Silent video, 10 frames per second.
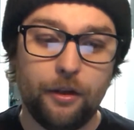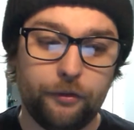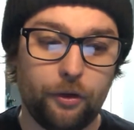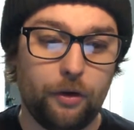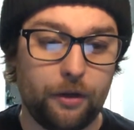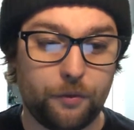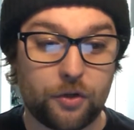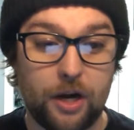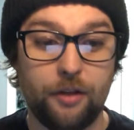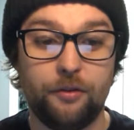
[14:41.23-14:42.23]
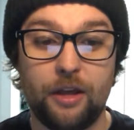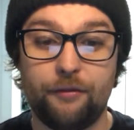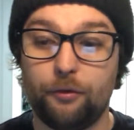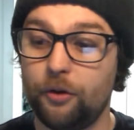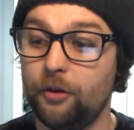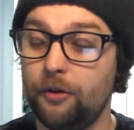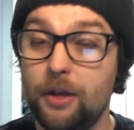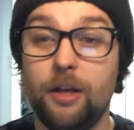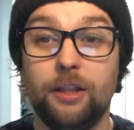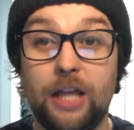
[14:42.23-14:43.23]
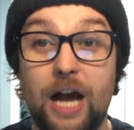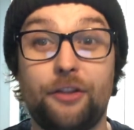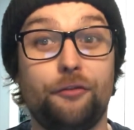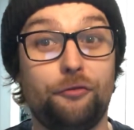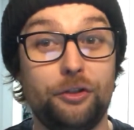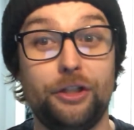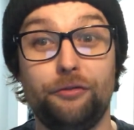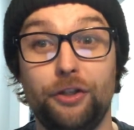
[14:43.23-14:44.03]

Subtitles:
So, I'll try to do that for you. Lots of really,